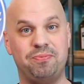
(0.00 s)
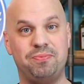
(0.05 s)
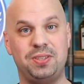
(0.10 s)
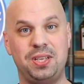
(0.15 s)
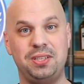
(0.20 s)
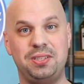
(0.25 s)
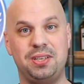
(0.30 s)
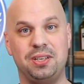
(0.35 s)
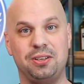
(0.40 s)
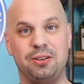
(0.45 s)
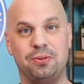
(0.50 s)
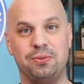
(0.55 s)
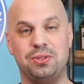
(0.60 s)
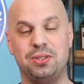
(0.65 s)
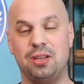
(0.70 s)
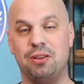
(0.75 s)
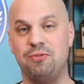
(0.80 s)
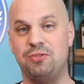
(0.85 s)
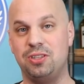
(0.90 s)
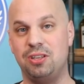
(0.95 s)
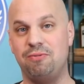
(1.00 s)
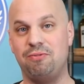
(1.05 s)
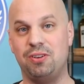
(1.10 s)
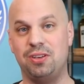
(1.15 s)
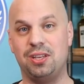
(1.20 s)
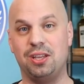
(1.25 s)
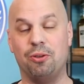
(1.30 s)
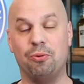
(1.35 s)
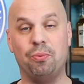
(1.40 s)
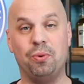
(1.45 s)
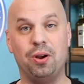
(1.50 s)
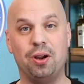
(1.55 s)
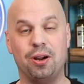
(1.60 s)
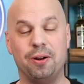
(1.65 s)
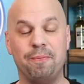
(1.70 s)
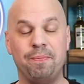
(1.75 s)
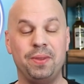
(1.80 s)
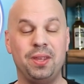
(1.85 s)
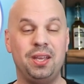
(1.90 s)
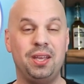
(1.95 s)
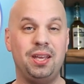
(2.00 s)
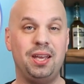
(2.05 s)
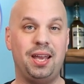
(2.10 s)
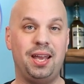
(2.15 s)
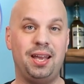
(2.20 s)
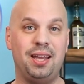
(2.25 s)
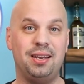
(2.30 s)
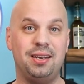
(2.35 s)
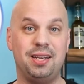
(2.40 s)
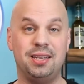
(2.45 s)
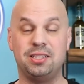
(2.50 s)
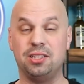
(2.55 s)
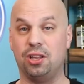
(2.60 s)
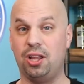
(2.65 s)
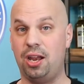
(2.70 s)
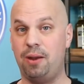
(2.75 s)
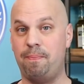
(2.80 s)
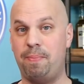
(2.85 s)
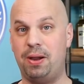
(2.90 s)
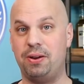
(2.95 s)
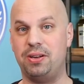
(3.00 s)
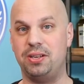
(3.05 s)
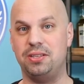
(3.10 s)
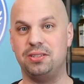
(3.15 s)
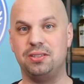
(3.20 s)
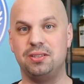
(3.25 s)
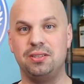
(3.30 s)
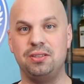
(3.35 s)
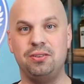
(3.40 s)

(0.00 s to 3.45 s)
tasting notes of Zinfandel were. And it's a lot of berries.